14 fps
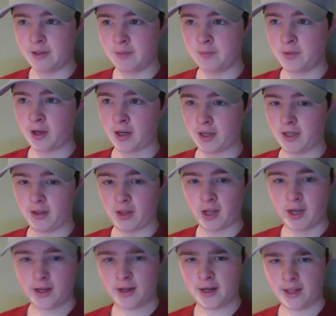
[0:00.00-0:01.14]
um, not going to
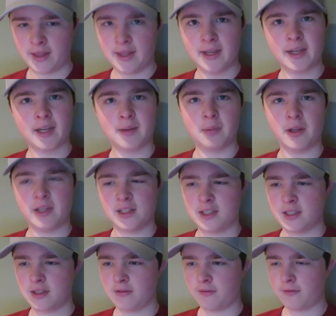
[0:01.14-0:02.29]
lie. I think I
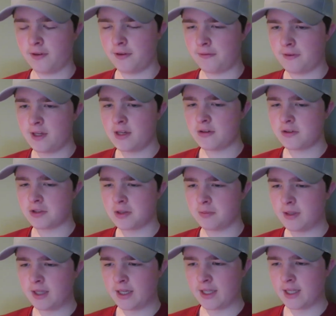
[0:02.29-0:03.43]
placed 50 or
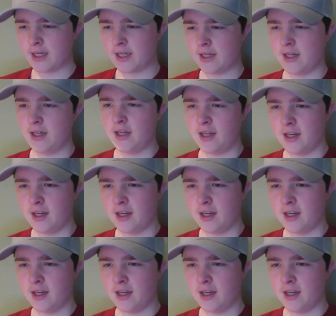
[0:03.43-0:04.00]
something like that.